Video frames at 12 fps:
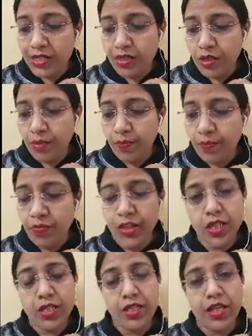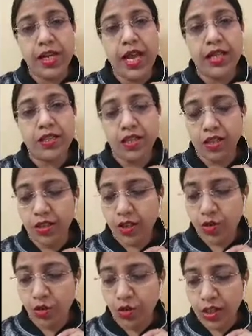witness, he has another story
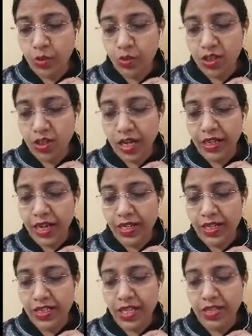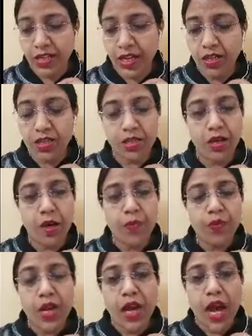to tell, and he says that, sir,
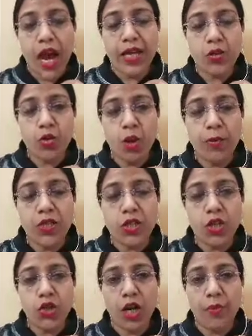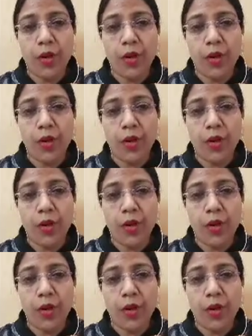I saw Mr. Sharma